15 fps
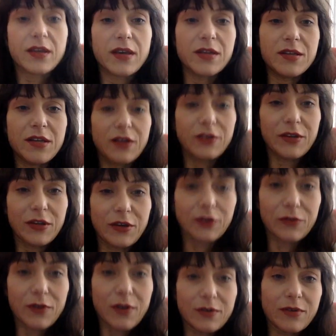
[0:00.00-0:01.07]
continuing to go
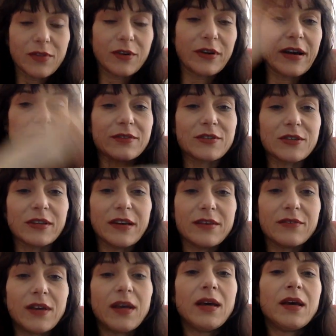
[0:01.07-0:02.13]
wrong with their afterlife.
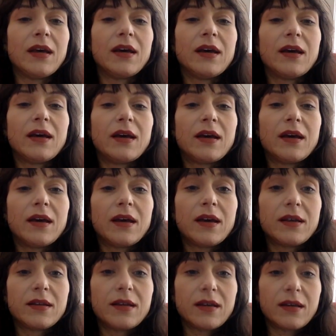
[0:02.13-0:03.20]

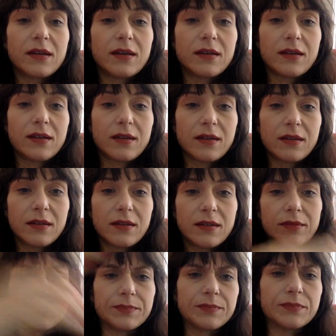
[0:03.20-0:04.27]
And uh,
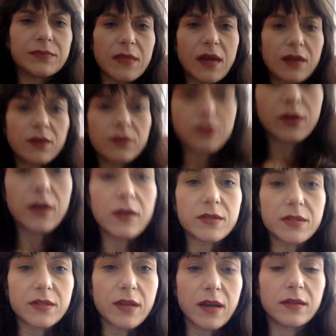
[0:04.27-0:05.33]
I don't recall
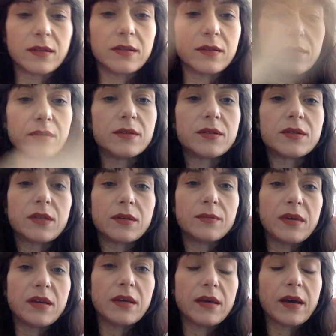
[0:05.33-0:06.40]
Scotland still
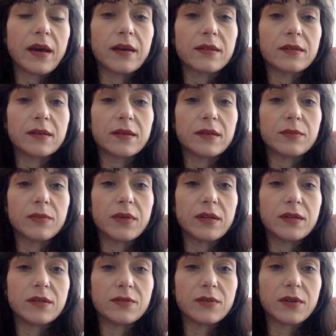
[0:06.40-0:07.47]
being Catholic, but
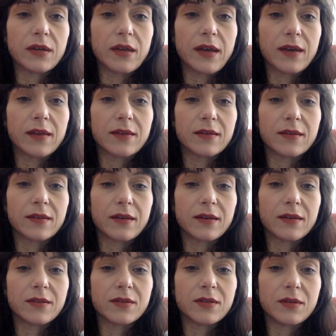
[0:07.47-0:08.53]
it's a very Catholic
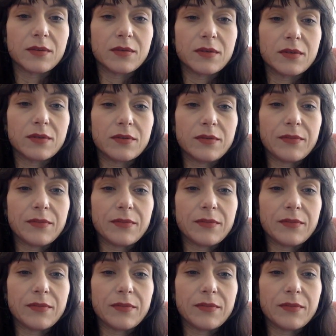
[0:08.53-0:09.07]
concept of